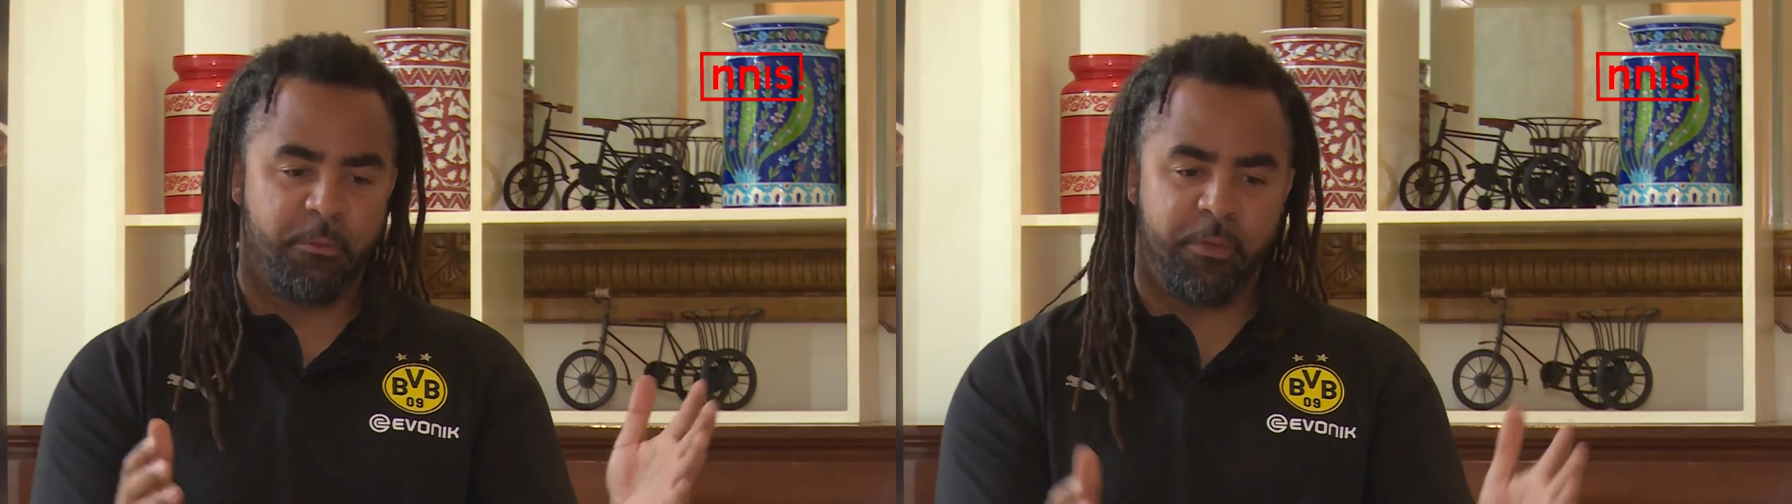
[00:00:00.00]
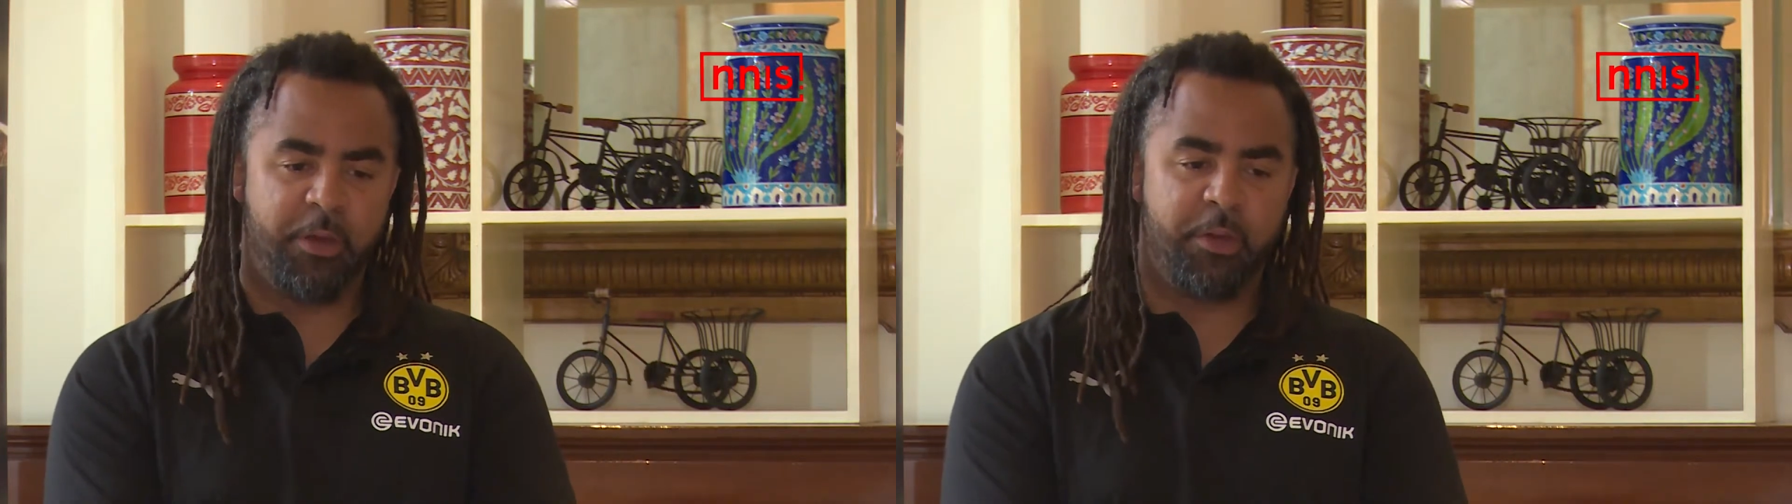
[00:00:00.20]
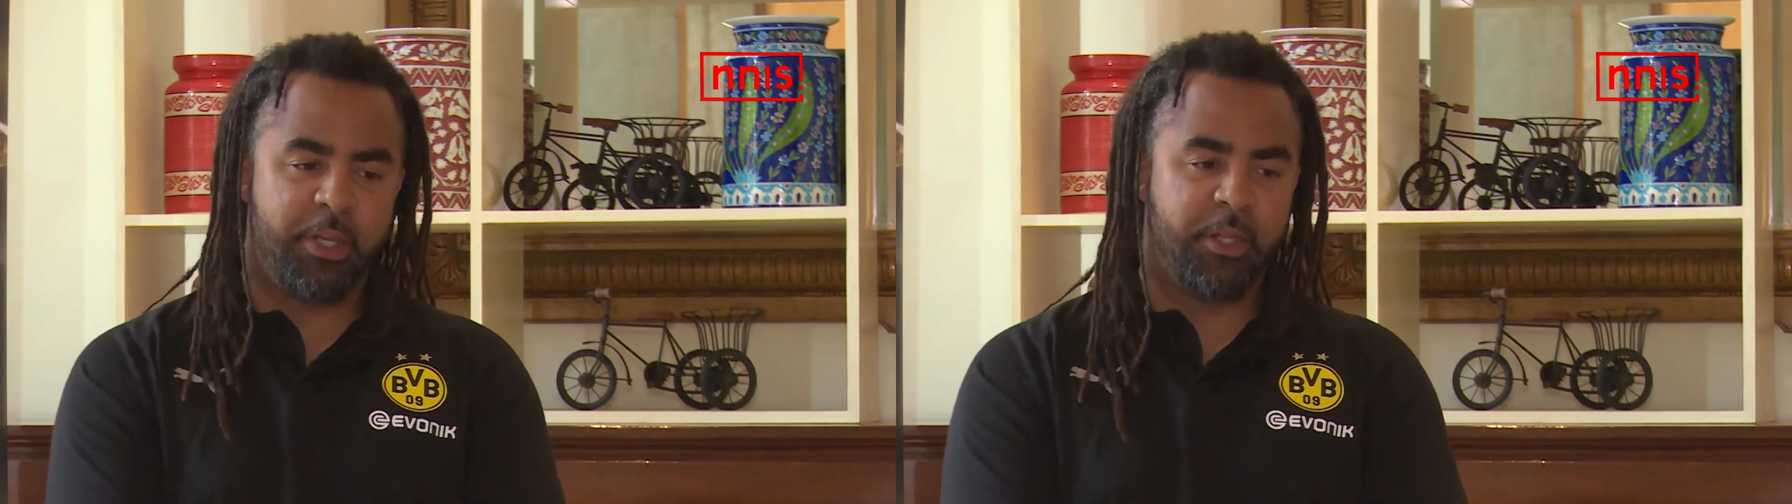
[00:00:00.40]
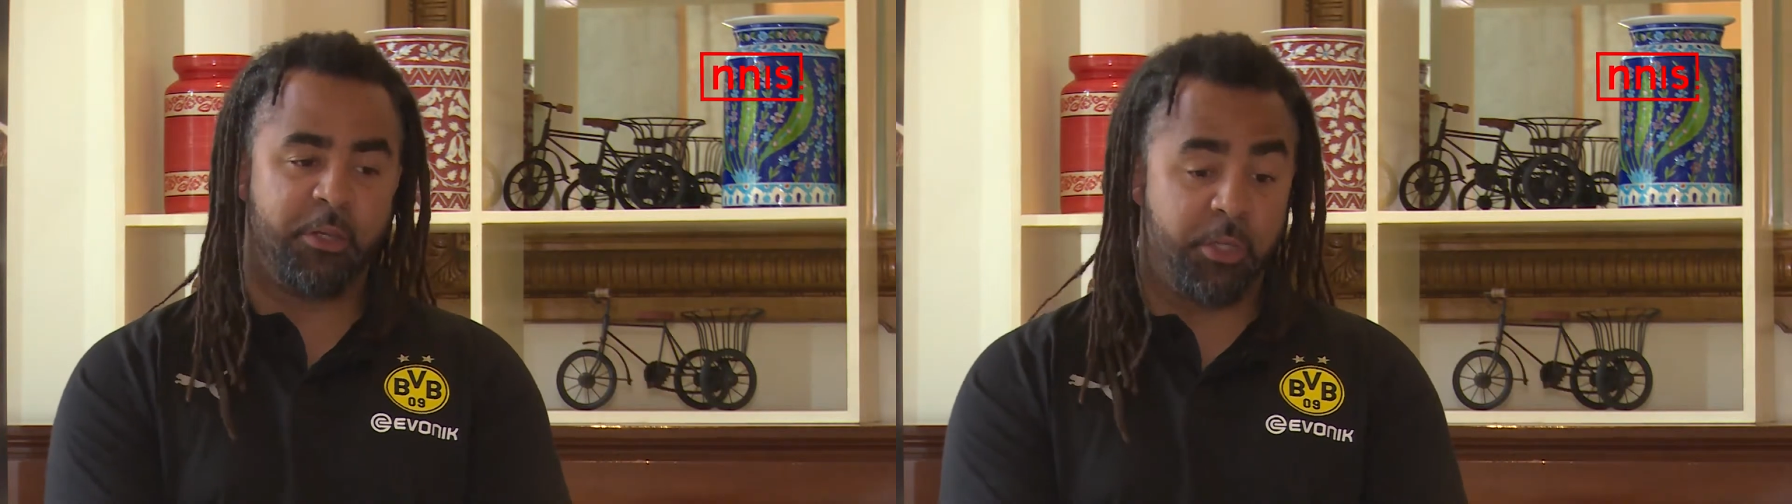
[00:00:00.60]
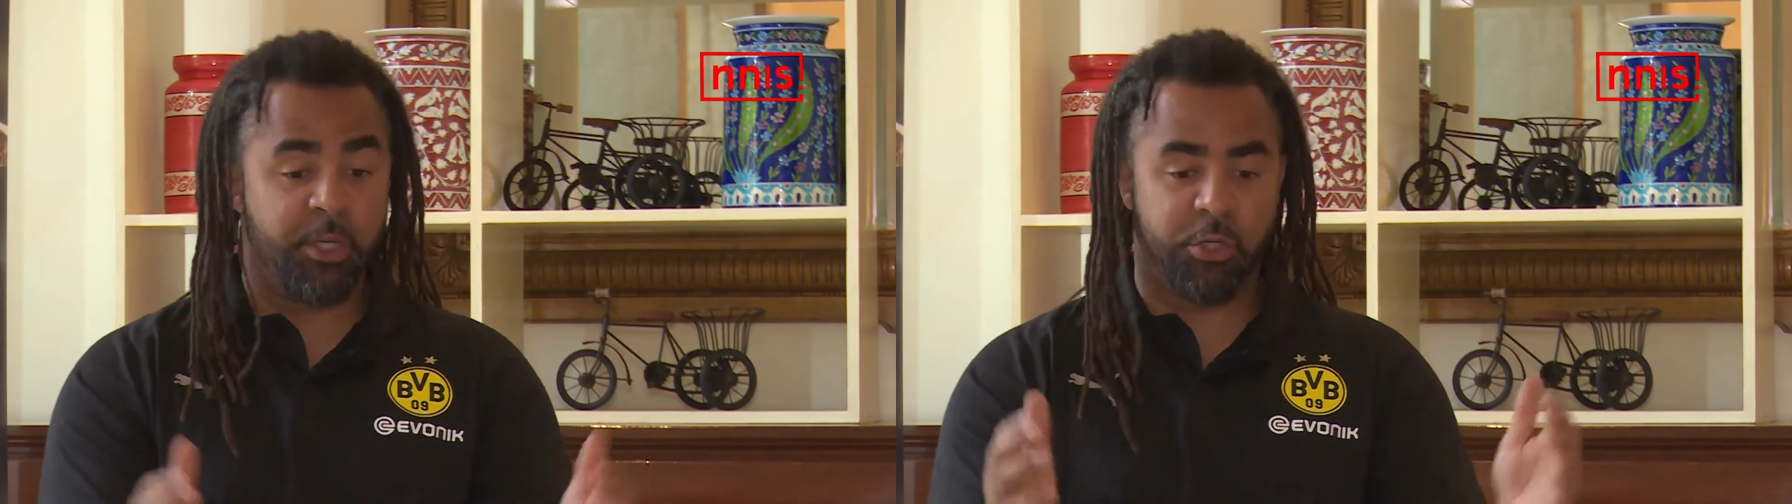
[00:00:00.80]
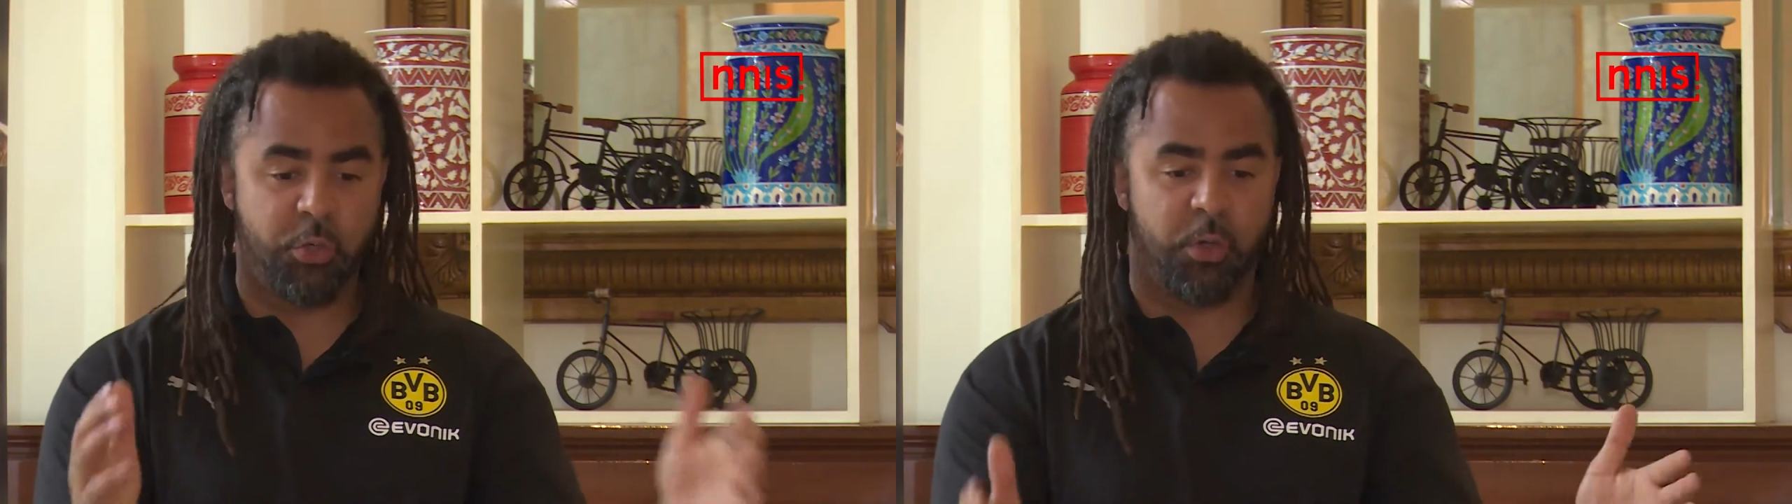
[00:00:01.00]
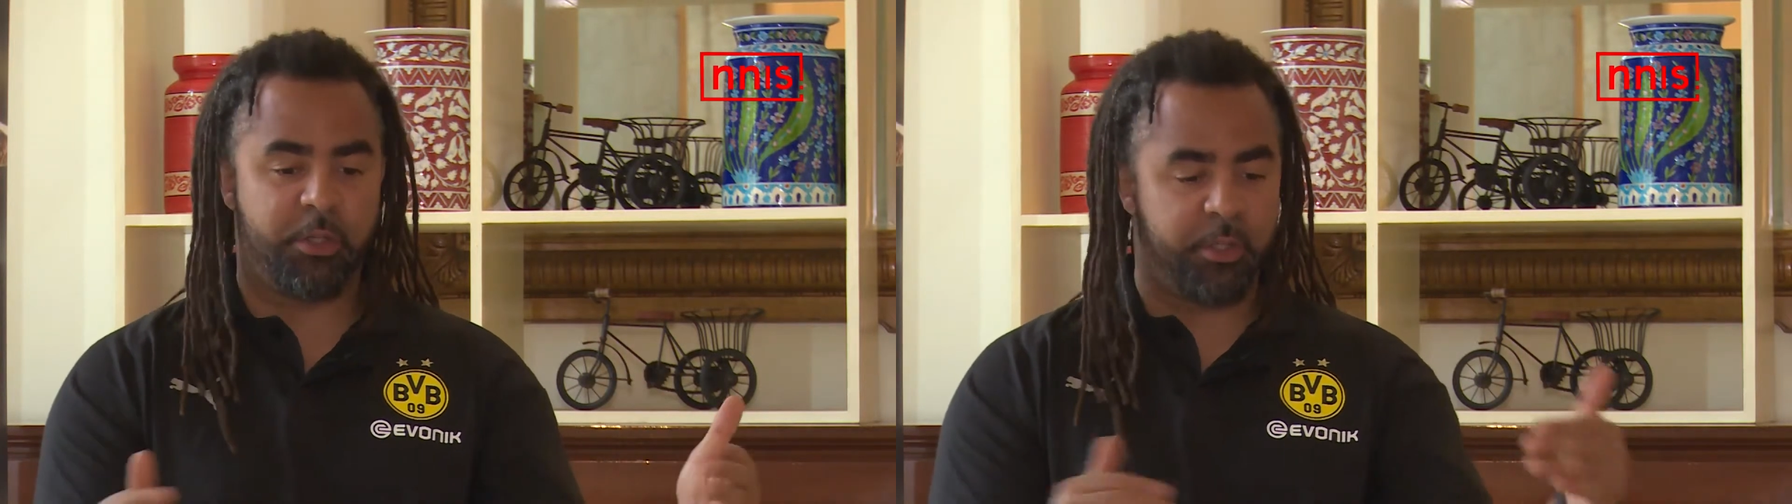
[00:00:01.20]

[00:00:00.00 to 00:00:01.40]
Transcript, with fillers: very in a, in a, short